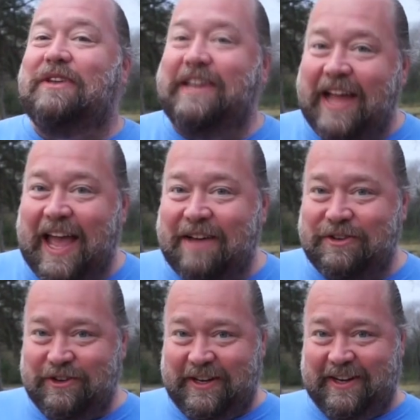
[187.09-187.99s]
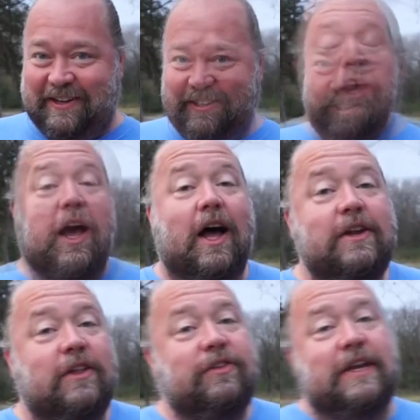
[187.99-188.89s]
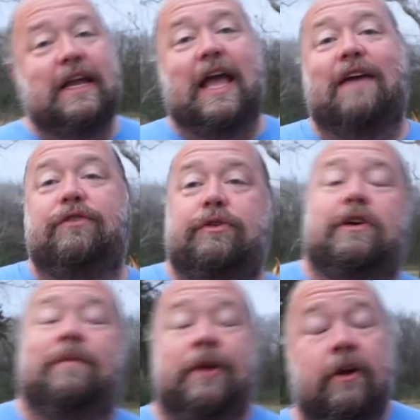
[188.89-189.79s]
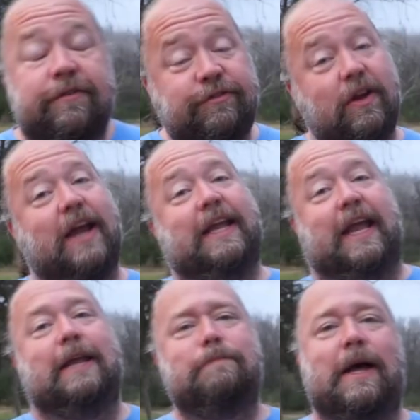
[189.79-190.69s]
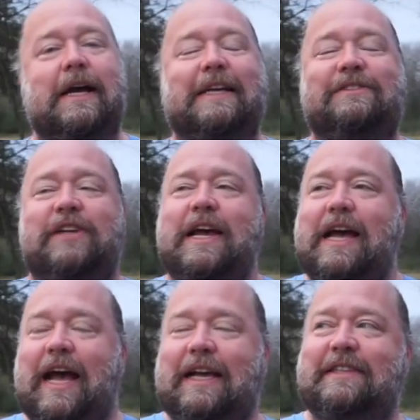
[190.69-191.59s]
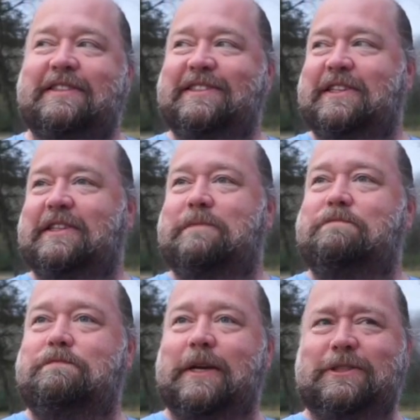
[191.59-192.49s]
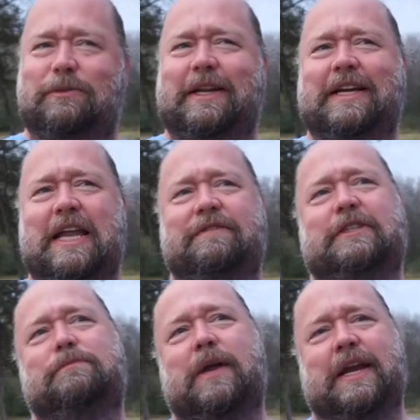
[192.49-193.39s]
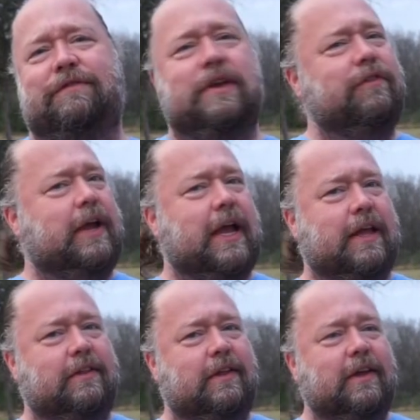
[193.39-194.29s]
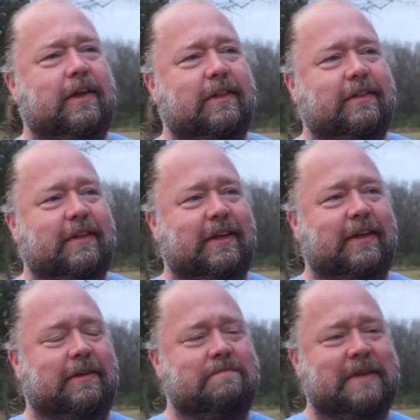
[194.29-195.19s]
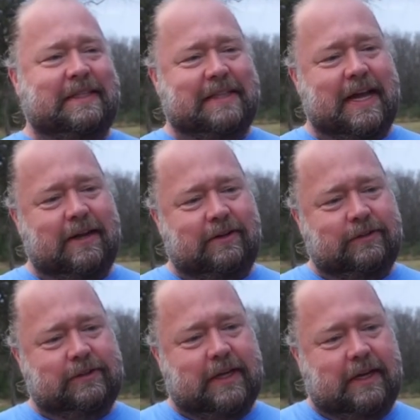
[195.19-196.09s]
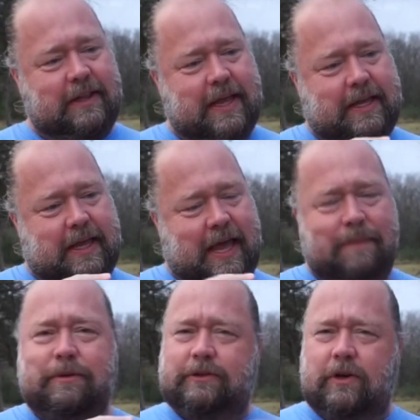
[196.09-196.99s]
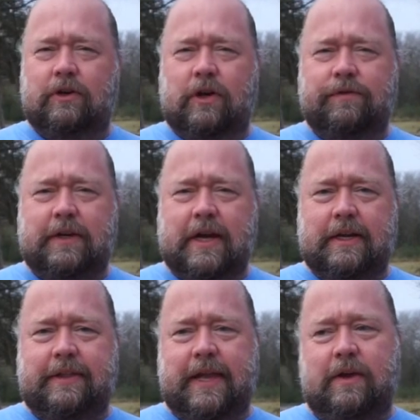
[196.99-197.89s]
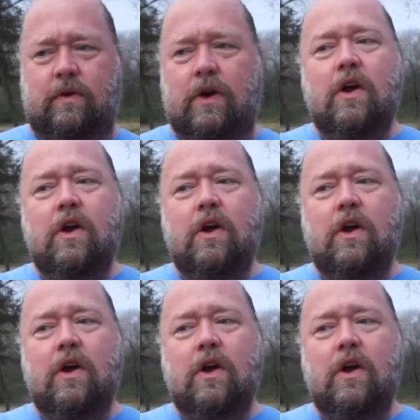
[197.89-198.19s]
really to have when you're here. Another thing to have when you come here are fried hand pies. I guess the, the best way to kind of explain it, if you ever had the McDonald's kind of like apple turnover kind of thing or